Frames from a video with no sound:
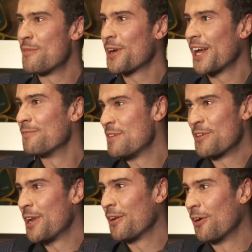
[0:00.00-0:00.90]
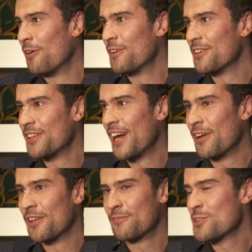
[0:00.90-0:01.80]
mark, have be ready to go, and
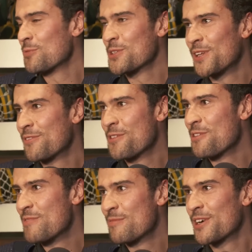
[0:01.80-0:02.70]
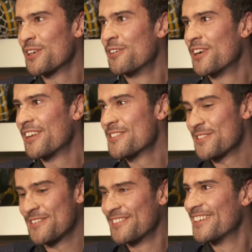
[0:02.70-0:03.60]
the first whistle after the 3-minute mark, you're going in.
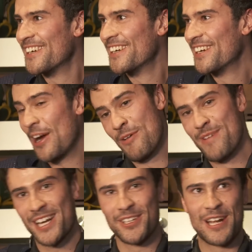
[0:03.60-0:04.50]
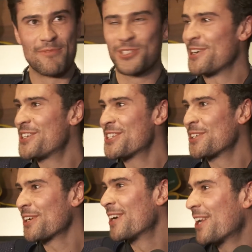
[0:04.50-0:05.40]
So I went back, did a couple
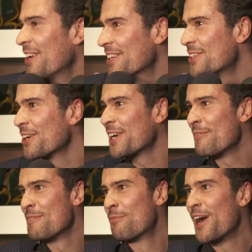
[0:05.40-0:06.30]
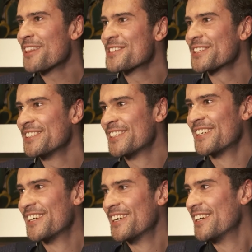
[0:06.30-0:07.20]
stretches, took a couple of breaths, and
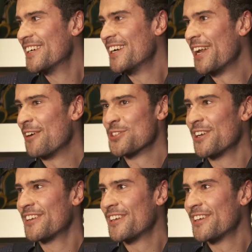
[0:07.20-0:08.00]
I was in.